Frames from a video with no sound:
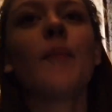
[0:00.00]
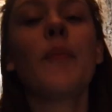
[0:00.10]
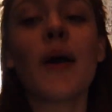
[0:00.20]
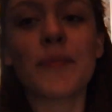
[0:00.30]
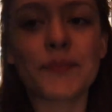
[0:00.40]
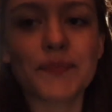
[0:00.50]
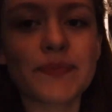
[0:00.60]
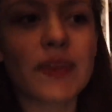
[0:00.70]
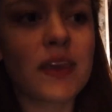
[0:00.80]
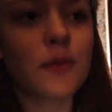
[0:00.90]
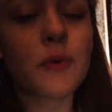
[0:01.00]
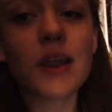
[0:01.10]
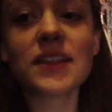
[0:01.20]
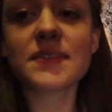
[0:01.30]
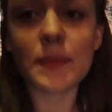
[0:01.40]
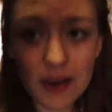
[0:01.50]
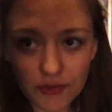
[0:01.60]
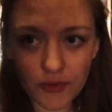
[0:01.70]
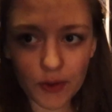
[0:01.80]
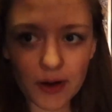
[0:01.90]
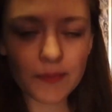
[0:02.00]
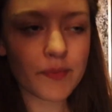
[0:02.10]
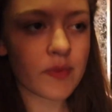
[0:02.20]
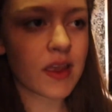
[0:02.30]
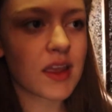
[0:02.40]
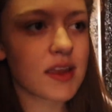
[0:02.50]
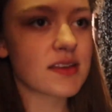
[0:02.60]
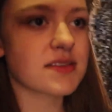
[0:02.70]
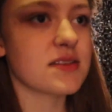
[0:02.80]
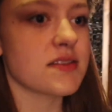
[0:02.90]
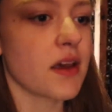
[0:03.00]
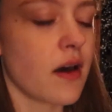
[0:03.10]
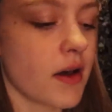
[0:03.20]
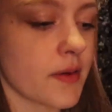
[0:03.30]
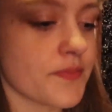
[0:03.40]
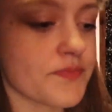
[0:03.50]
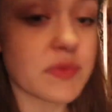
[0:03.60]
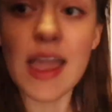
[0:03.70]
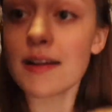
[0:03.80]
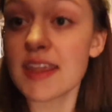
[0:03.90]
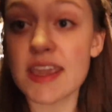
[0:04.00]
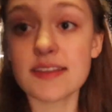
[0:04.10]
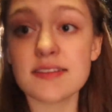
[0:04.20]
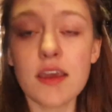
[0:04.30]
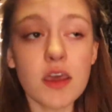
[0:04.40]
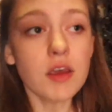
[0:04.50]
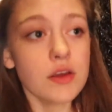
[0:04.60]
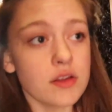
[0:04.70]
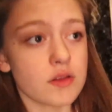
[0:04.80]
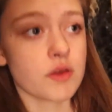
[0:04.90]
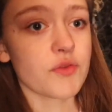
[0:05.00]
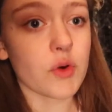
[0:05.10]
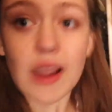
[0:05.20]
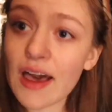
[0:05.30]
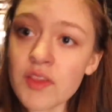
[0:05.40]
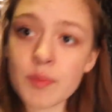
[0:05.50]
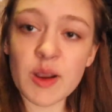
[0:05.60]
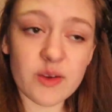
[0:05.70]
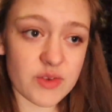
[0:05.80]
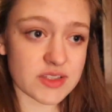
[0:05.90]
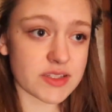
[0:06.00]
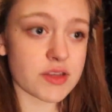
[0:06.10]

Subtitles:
but what it's meant for is nowadays for health benefits. So